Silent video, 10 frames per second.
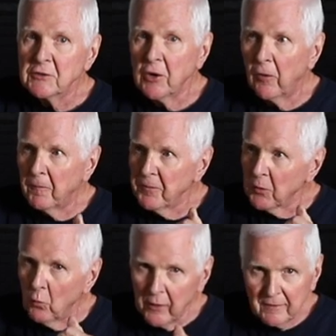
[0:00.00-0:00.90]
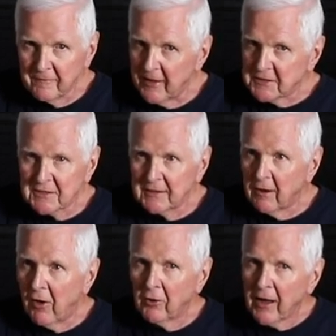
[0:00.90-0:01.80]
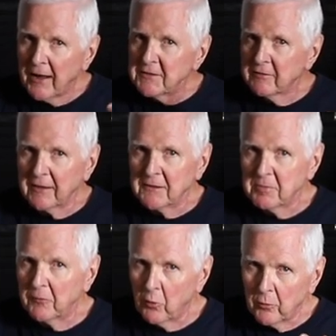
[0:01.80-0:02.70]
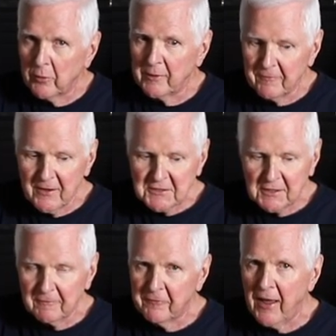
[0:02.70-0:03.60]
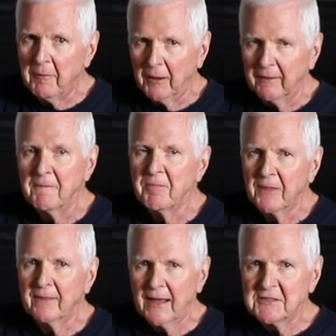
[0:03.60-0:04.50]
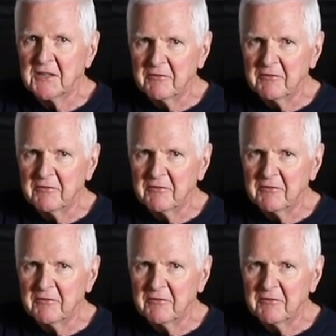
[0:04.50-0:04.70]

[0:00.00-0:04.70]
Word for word: So we invest in all kinds of things, but when we invest in family, that's